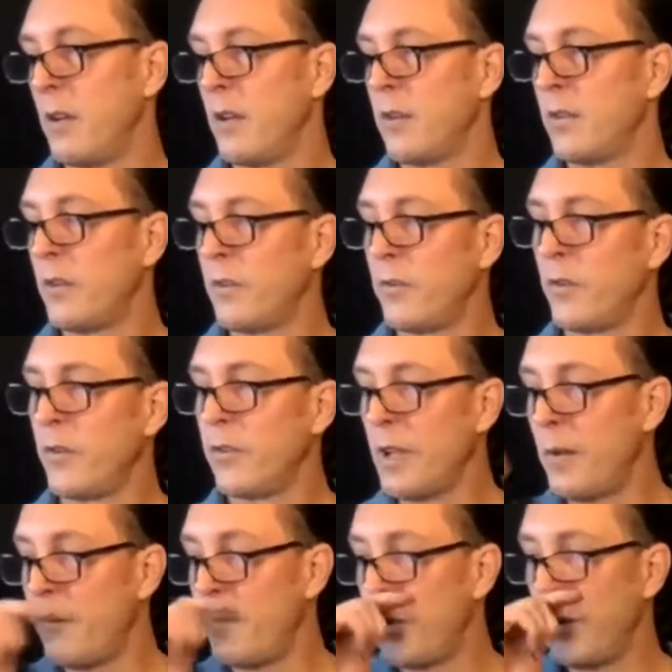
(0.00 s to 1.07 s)
So the full
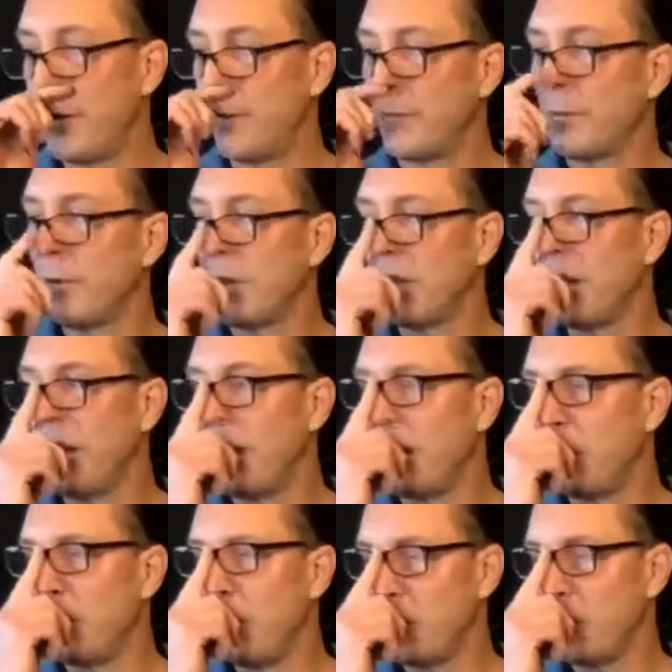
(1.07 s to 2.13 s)
step bend, looking
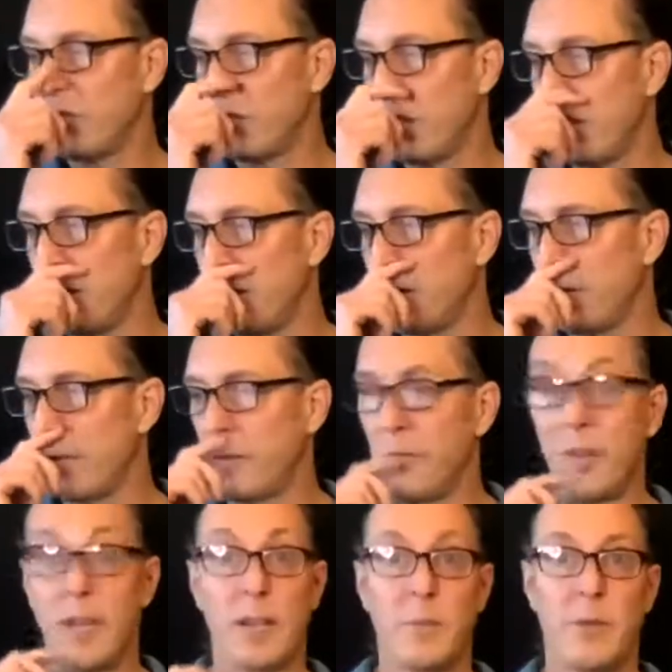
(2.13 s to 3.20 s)
at measures 9 and 10 if you
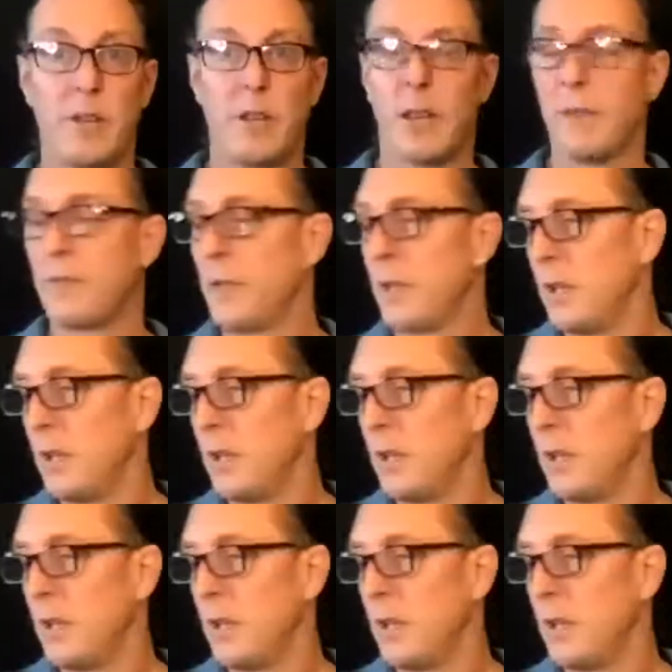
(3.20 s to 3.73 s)
got the PDF.